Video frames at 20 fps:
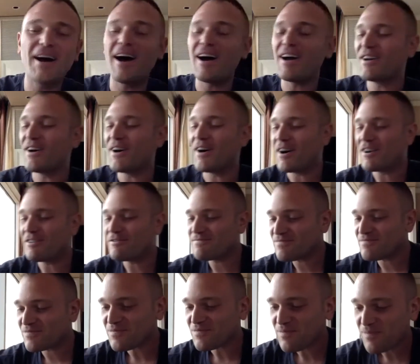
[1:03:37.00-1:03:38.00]
I'd, uh,
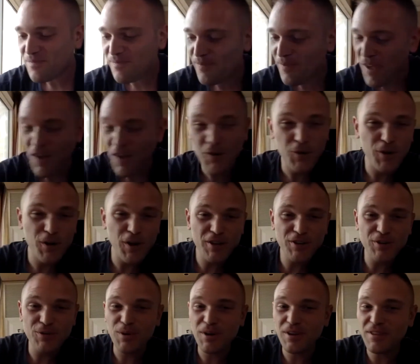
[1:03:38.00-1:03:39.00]
I'd really
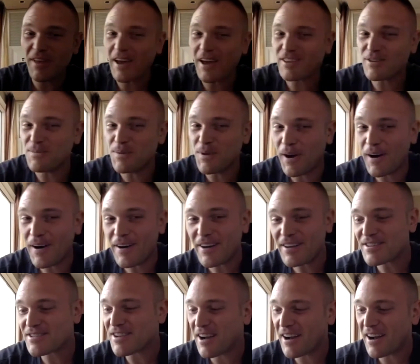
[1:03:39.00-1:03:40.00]
like to read that, to be
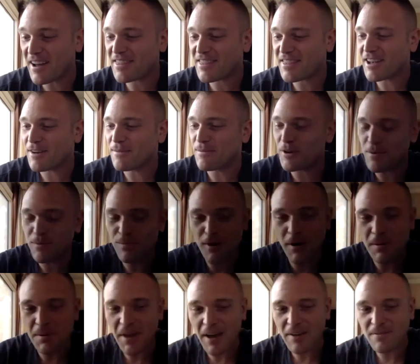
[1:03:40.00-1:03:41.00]
honest. I, I think I'm going to
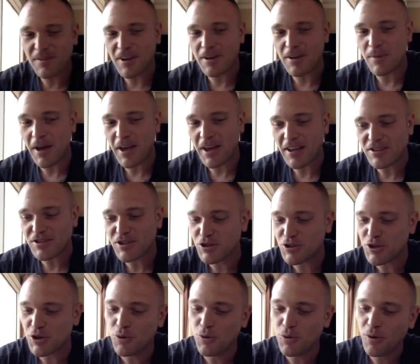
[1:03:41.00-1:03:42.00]
probably have to get my hands.
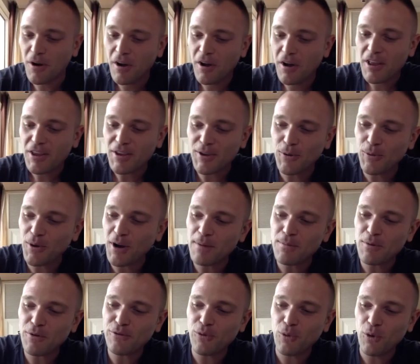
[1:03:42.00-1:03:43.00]
Cause you, you and
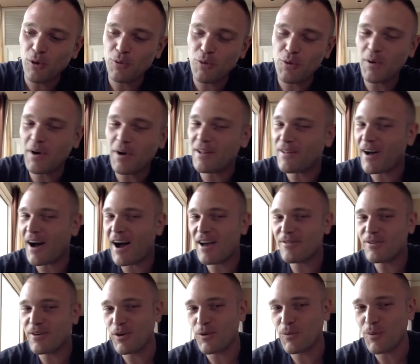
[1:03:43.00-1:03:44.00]
I, before we went
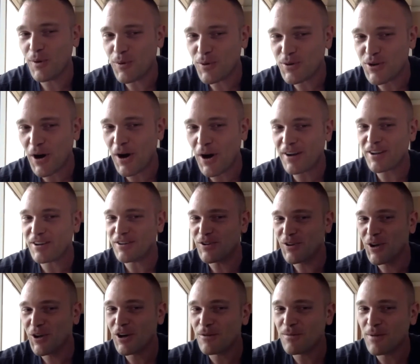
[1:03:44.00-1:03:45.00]
live, you, we were talking a
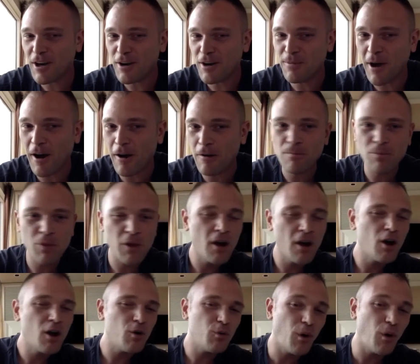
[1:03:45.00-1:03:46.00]
little bit about
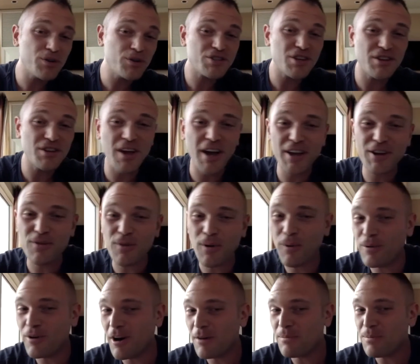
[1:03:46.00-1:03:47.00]
what was it like
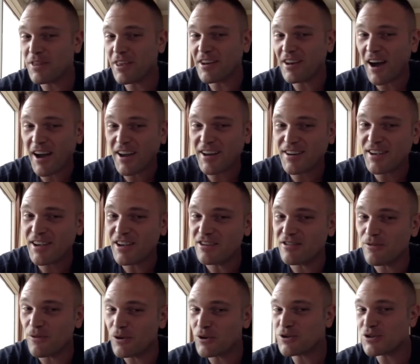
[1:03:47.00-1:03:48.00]
growing up in the
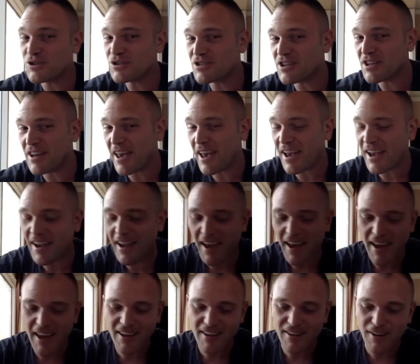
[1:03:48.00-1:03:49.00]
nineties versus today.
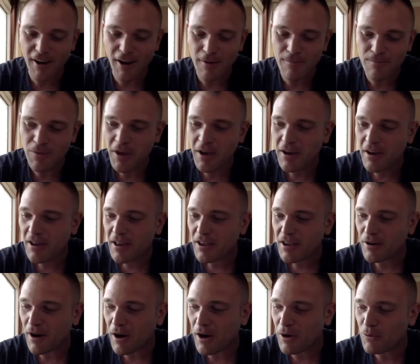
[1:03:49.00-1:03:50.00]
And, um,
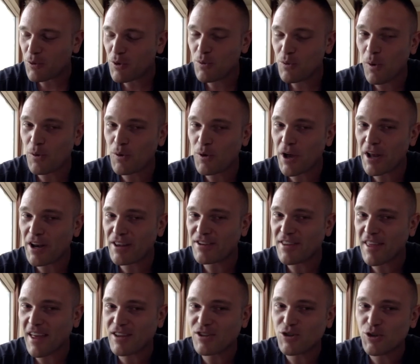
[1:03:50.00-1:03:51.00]
you know, I, we won't get
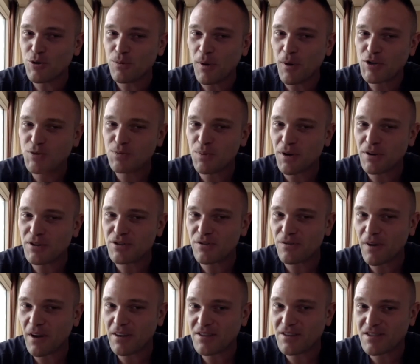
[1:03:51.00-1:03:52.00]
into that too much, but
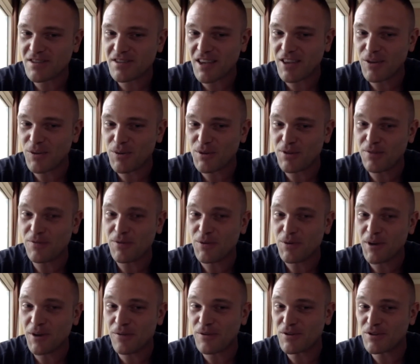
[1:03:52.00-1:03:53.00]
suffice to say, there was a few
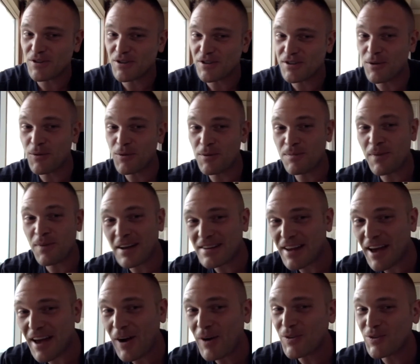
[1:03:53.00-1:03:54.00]
differences that we
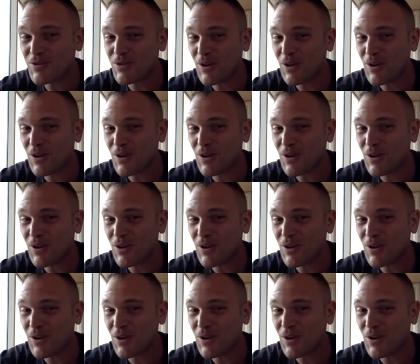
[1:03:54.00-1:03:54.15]
picked out.